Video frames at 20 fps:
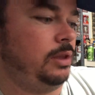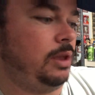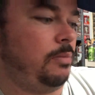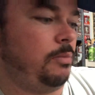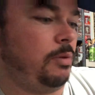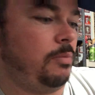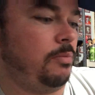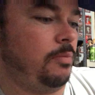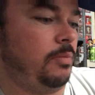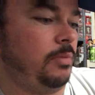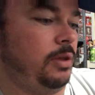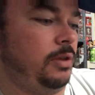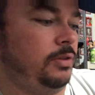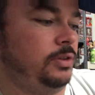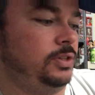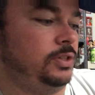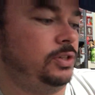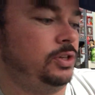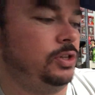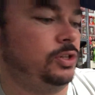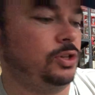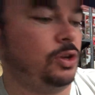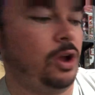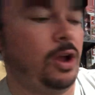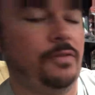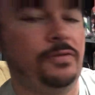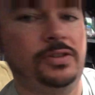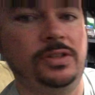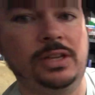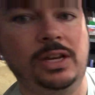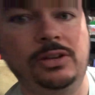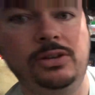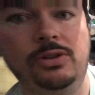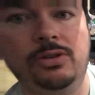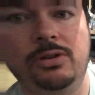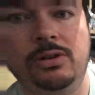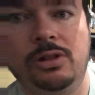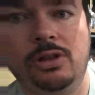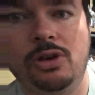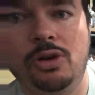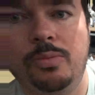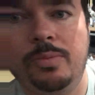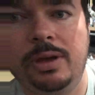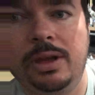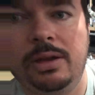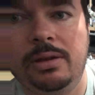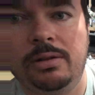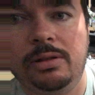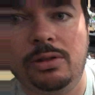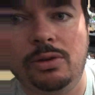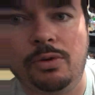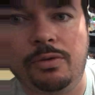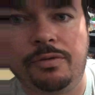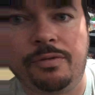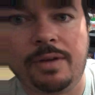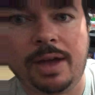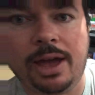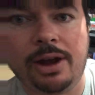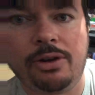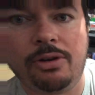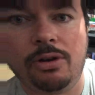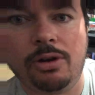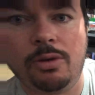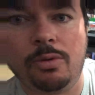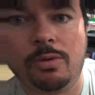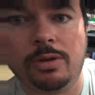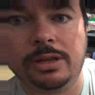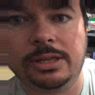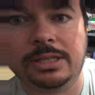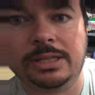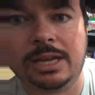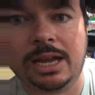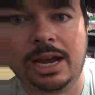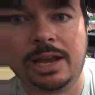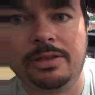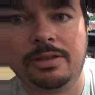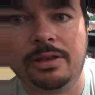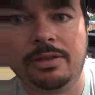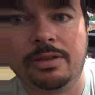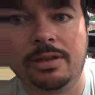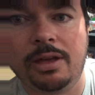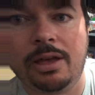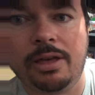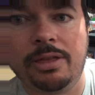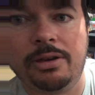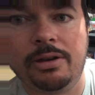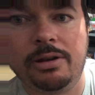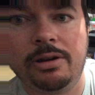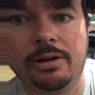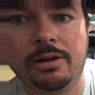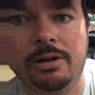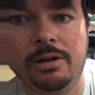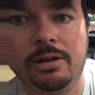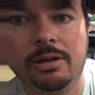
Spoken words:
I mean, it's just off-centered a little bit, a little fatter on one side than the other.